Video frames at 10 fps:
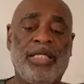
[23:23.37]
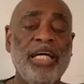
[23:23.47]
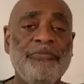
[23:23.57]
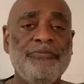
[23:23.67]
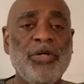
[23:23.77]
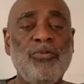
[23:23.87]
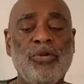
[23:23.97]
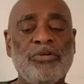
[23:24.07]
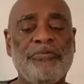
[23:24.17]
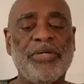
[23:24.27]
If you
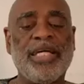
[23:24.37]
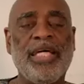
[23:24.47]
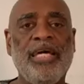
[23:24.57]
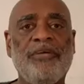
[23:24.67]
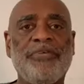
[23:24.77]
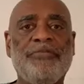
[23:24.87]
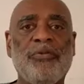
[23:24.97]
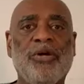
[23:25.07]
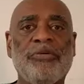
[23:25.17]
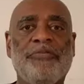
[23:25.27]
want to forgive, if
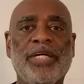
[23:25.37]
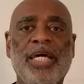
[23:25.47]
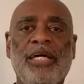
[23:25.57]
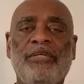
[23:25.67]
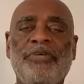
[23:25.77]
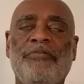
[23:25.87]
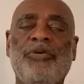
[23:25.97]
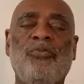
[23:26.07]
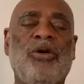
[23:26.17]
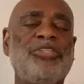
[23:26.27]
you want to forgive,
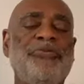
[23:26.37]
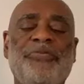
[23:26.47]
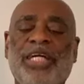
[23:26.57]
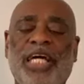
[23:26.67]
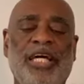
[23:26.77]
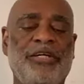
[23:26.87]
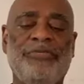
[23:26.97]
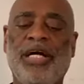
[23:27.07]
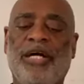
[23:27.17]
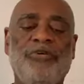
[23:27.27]
if you want to
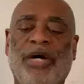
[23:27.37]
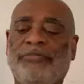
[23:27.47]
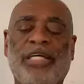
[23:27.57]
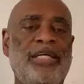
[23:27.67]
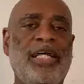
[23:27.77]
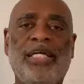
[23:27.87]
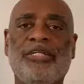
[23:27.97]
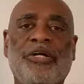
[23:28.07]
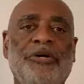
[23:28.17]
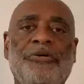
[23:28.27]
forgive, you have to
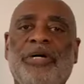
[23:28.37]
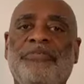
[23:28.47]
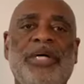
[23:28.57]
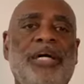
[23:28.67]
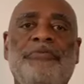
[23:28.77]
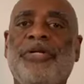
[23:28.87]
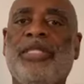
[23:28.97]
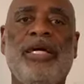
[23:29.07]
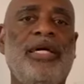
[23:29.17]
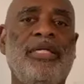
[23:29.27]
let go of
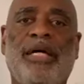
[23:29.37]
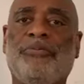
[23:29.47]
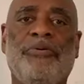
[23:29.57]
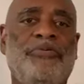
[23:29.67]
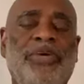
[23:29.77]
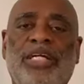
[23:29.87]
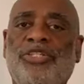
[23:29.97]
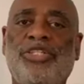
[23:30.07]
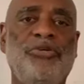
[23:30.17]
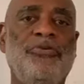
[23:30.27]
everything that
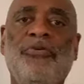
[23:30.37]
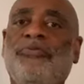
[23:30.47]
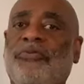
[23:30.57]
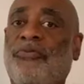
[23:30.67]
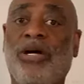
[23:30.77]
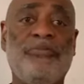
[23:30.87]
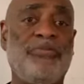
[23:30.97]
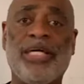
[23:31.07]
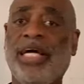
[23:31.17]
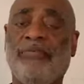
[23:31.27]
prevents you from
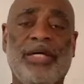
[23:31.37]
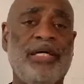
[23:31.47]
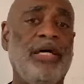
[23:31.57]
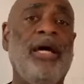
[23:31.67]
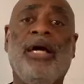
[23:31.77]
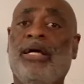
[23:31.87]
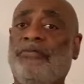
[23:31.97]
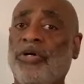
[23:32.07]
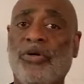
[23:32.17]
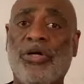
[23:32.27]
forgiving.
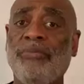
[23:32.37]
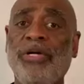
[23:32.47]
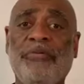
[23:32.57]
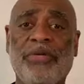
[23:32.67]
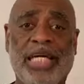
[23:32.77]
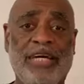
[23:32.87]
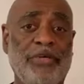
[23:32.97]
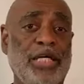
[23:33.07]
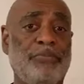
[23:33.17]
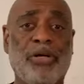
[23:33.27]
If you're going to be a
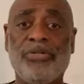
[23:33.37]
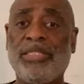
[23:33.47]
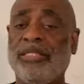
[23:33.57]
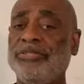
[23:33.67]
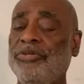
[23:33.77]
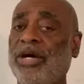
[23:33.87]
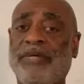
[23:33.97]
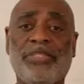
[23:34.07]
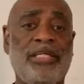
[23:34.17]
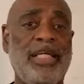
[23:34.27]
forgiving person, you
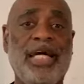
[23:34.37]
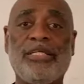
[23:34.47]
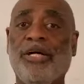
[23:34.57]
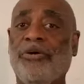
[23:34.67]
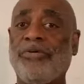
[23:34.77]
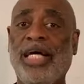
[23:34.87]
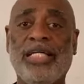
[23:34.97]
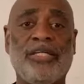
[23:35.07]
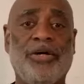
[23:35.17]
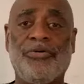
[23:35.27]
have to let go,
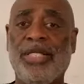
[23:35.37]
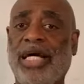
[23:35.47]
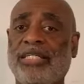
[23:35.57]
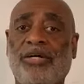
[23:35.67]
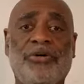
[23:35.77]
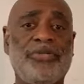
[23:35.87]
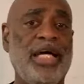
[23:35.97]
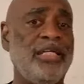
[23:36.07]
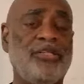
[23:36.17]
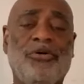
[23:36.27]
let go, let go,
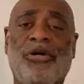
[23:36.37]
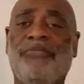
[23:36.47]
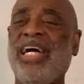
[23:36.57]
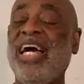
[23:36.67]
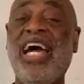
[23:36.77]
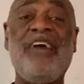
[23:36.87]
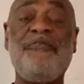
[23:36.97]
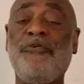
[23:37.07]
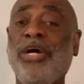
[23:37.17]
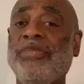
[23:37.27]
let go of
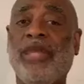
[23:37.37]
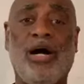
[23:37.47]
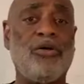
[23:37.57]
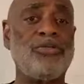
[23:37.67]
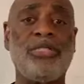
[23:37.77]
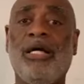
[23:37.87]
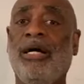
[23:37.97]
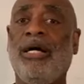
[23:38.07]
every thought